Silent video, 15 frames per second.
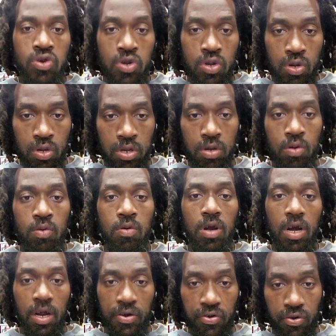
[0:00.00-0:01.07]
Do you
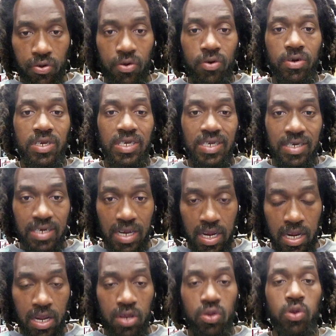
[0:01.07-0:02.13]

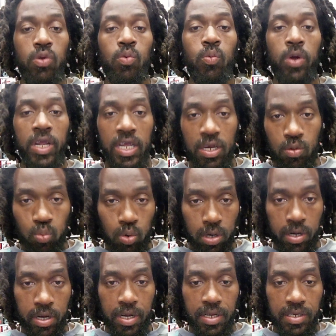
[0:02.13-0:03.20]
understand, you wicked
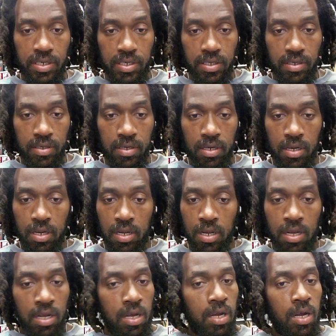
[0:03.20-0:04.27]
ones
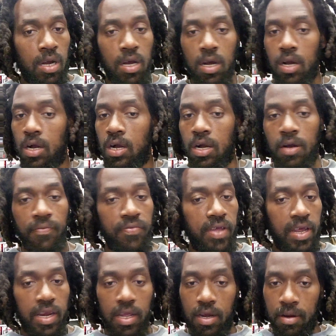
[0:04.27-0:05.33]
of
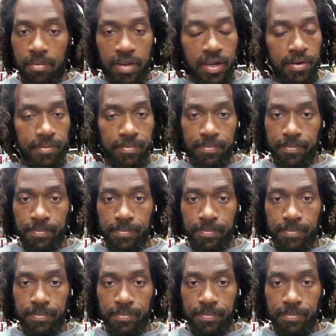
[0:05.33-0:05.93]
that enemy?